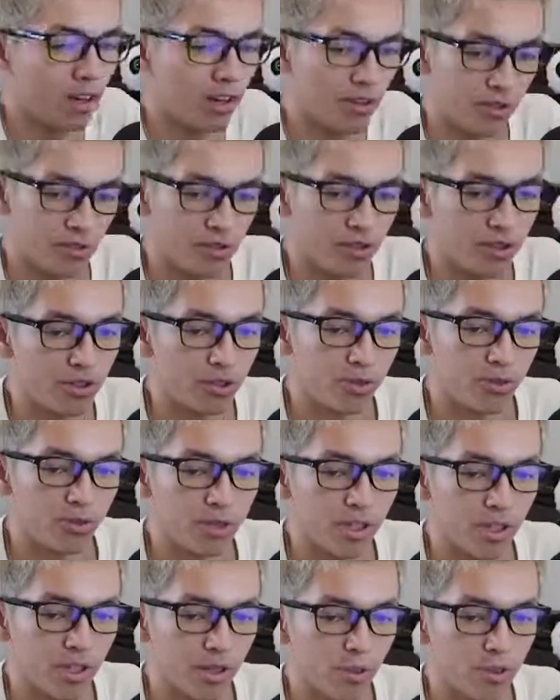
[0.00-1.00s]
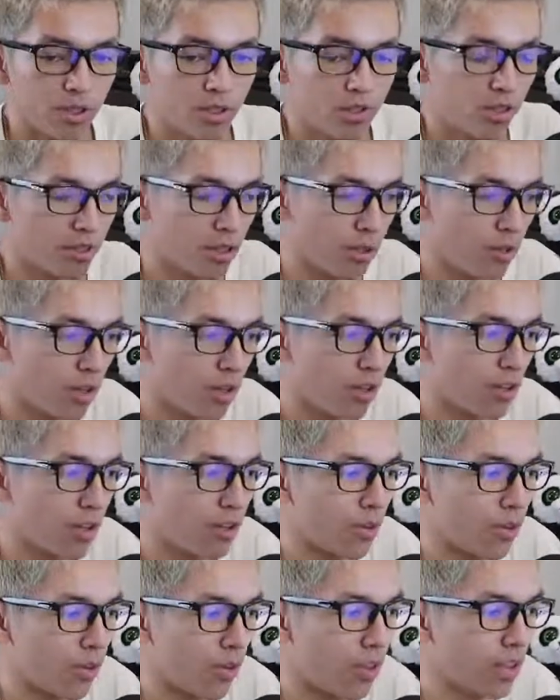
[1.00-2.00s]
others to use, and it works fairly well.
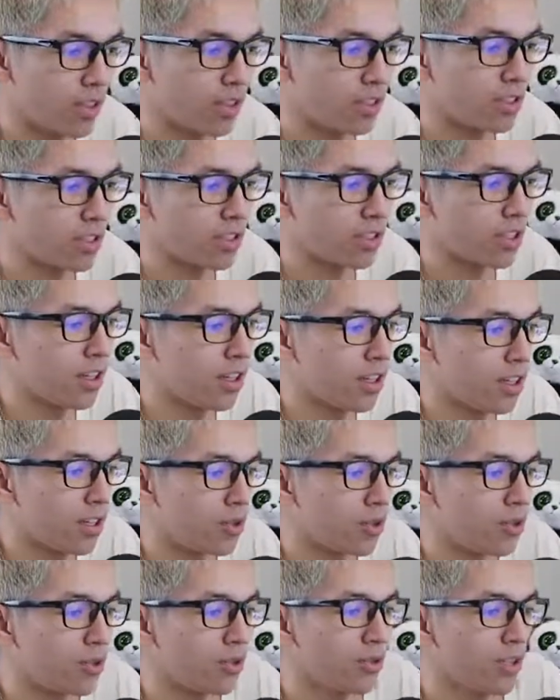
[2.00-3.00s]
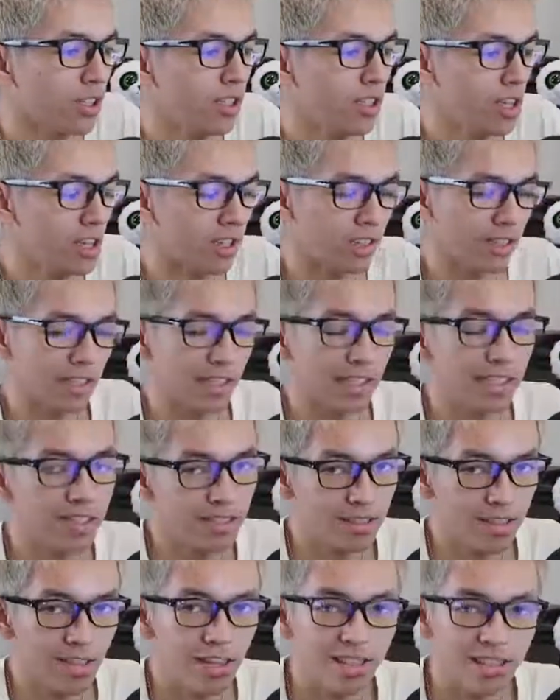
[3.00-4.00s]
Now the thing is you need to at
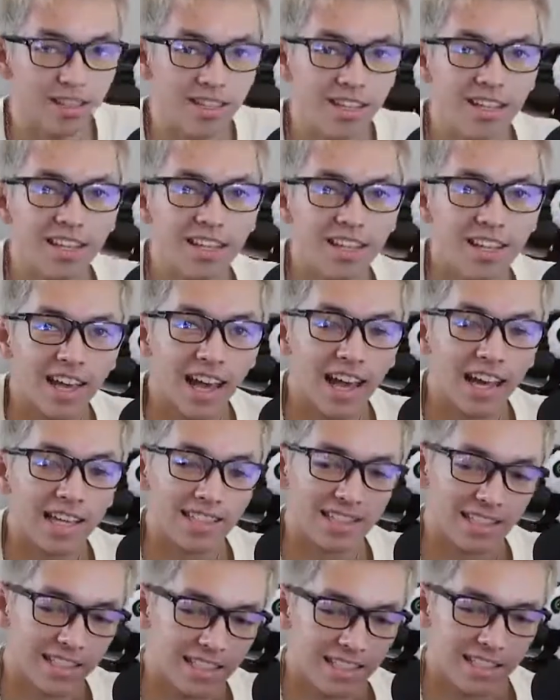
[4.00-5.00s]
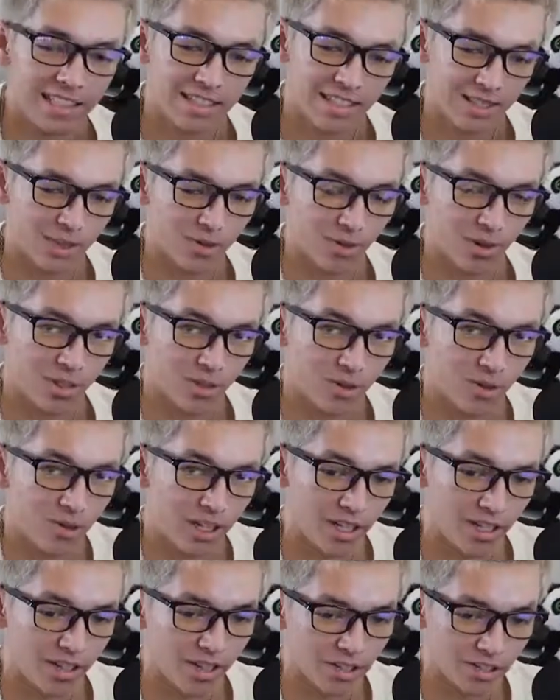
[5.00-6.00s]
least spend
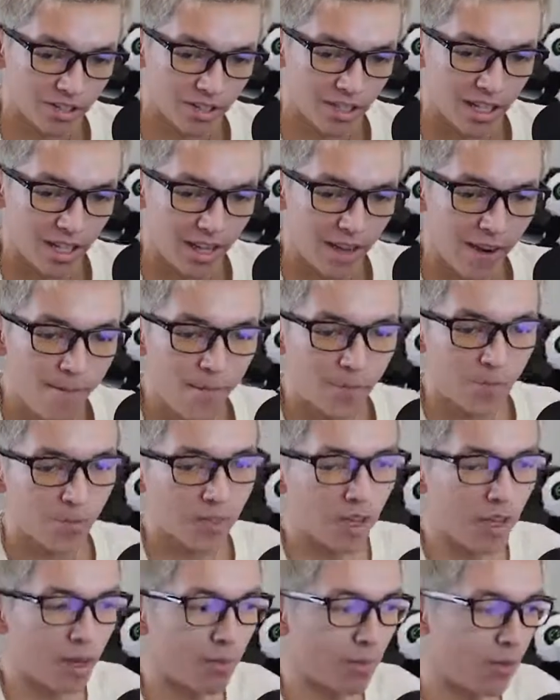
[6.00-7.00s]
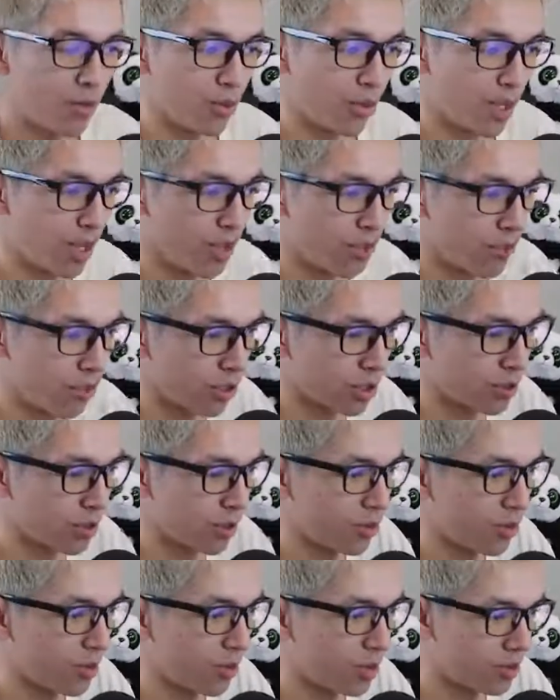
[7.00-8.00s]
$20 a day. If you can't afford to
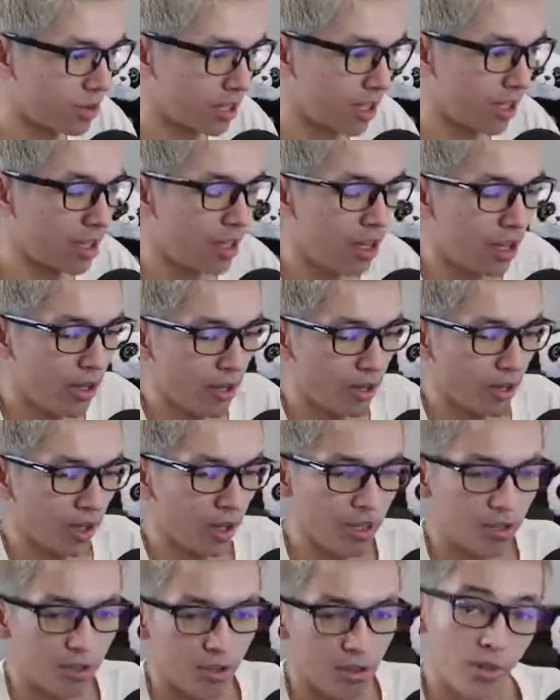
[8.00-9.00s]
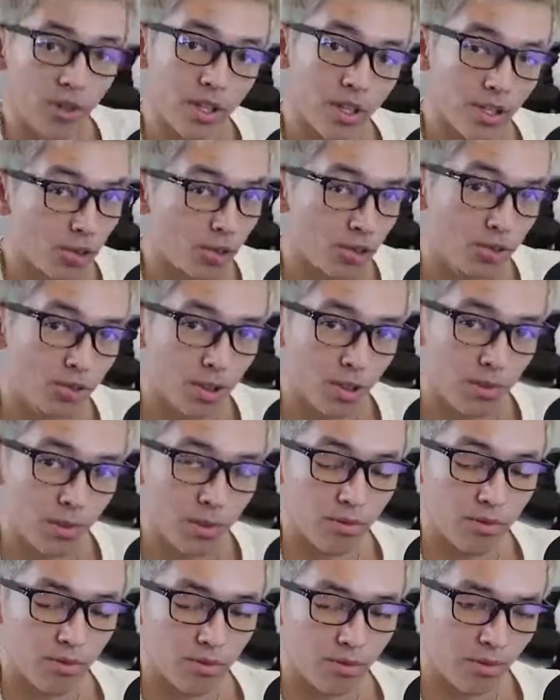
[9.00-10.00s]
spend $20 a day, I don't think you should really
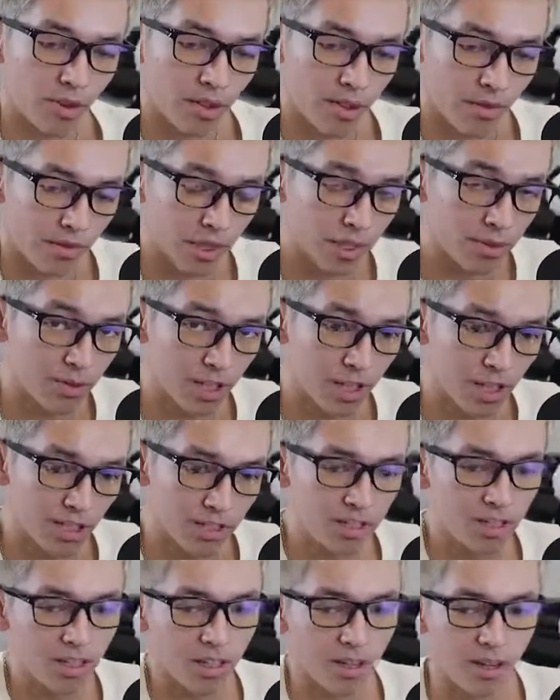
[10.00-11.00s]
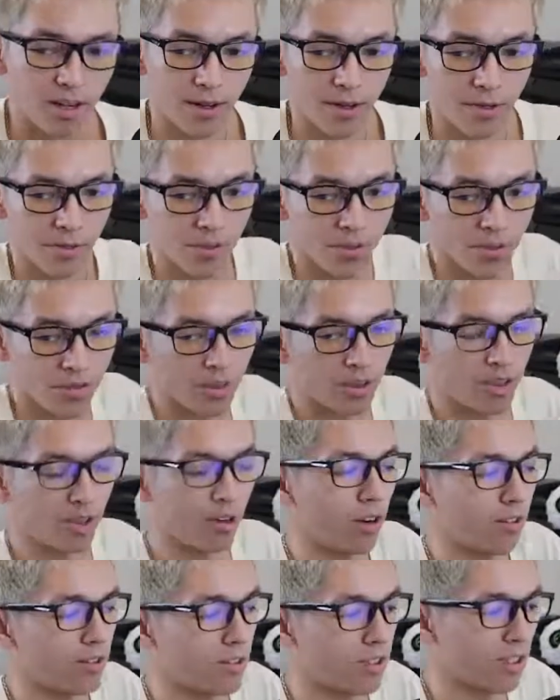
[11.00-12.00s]
be running Facebook ads.
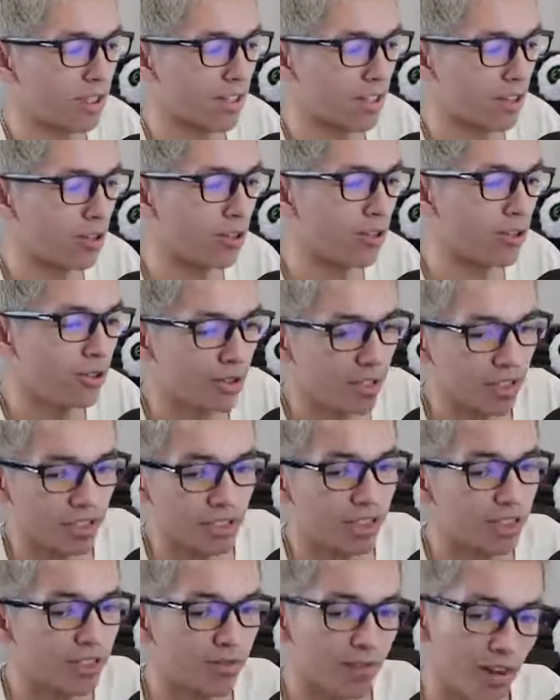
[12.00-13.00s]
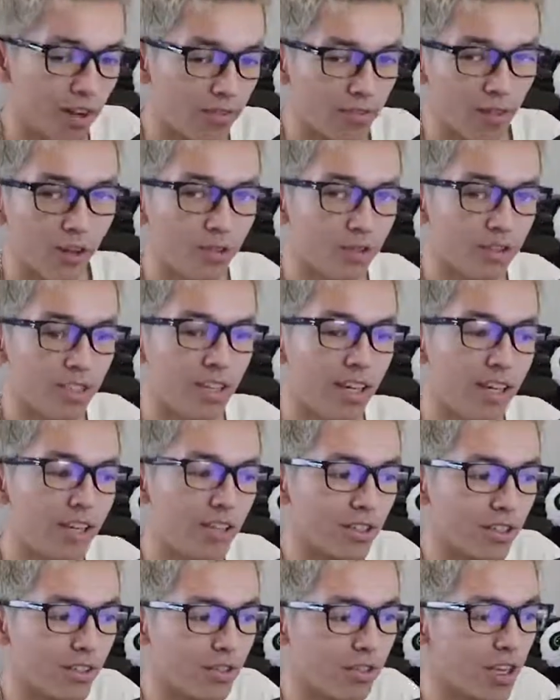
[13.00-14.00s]
Obviously, like, oh, you can test $5 a day,
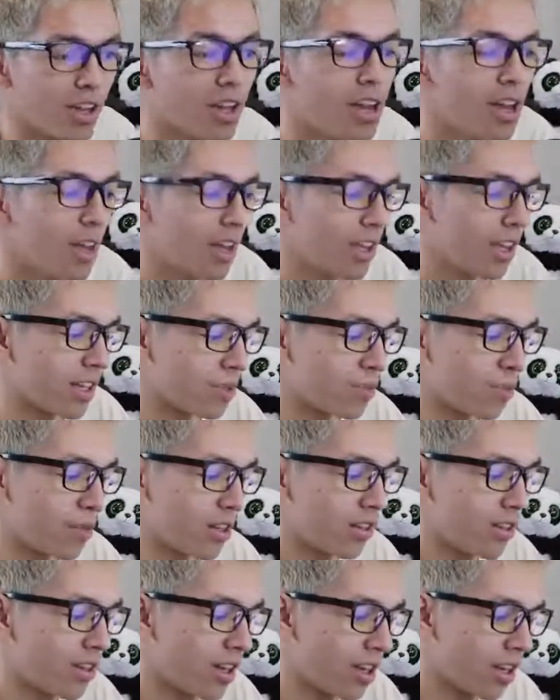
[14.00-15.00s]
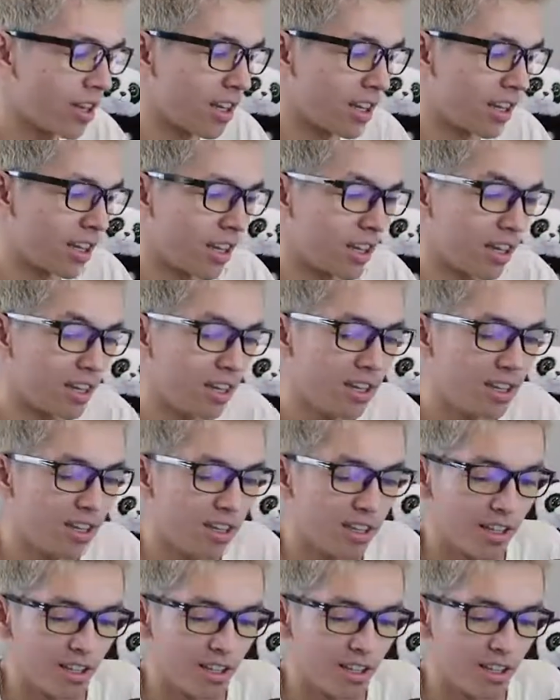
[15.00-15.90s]
you can do that. Yes, but you're not going to get